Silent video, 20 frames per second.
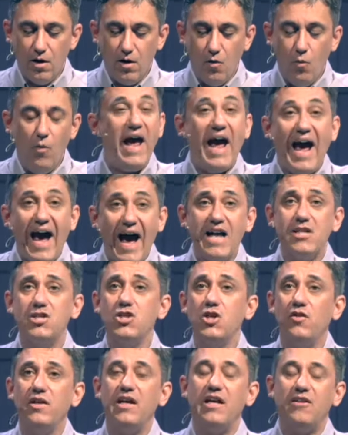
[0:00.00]
when
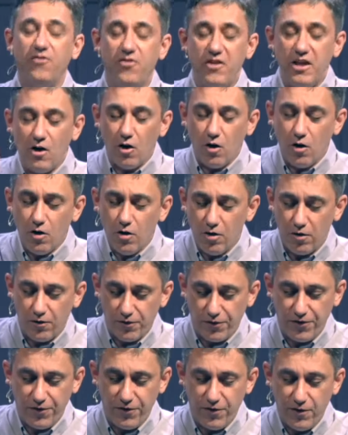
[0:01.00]
actually it's the
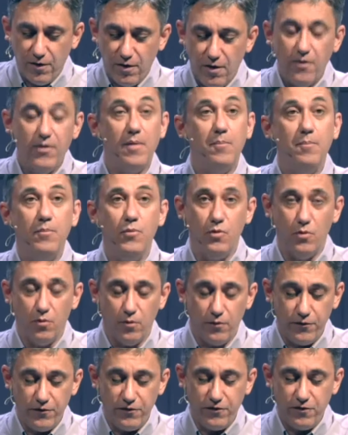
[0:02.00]
earth that
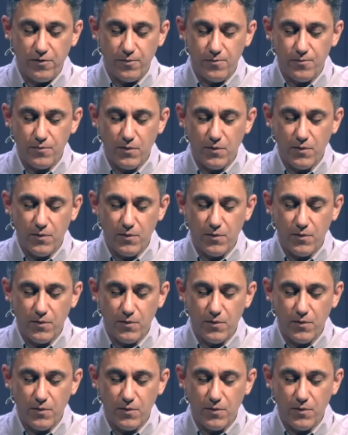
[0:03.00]
moves,